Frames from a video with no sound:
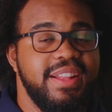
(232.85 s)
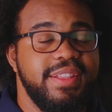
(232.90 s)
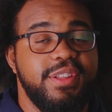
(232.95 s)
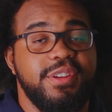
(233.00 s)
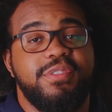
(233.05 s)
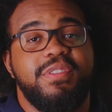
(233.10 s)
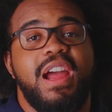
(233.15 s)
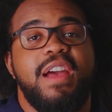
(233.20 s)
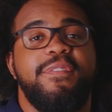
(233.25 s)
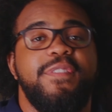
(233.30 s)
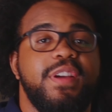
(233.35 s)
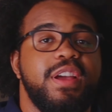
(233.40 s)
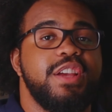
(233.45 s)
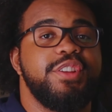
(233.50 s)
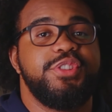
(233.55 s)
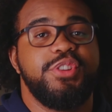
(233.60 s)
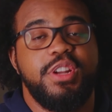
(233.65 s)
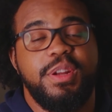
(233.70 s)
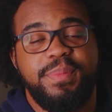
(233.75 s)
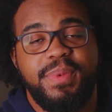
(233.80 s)
The graphic I
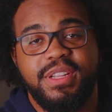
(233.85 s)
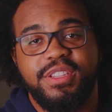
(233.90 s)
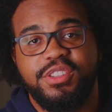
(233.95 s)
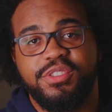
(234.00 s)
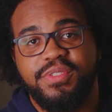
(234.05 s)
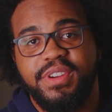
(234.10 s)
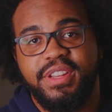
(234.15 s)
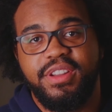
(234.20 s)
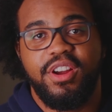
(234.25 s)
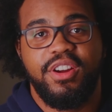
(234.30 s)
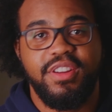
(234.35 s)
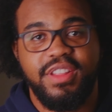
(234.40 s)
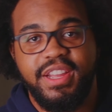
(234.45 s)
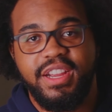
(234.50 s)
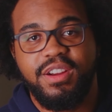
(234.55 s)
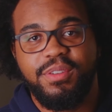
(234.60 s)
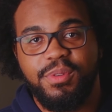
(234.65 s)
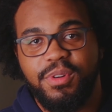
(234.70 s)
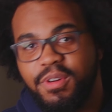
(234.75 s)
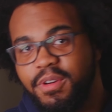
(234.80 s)
showed up on screen
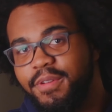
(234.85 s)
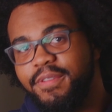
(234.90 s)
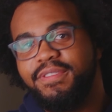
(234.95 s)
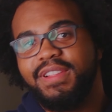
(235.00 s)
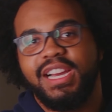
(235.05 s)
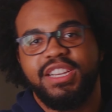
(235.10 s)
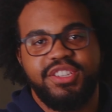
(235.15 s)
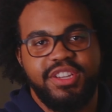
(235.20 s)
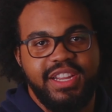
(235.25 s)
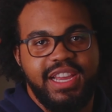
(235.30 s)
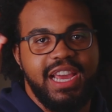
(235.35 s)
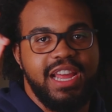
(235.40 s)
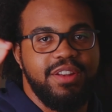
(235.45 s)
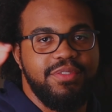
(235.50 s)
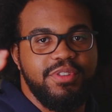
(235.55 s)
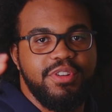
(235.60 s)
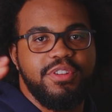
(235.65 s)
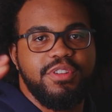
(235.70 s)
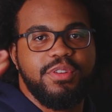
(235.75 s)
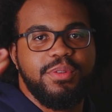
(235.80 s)
earlier, we'll flash it
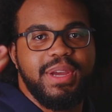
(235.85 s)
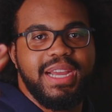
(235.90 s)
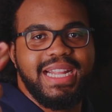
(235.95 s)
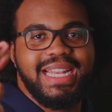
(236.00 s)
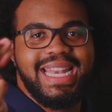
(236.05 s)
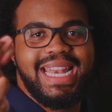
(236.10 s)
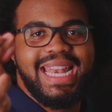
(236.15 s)
again real quick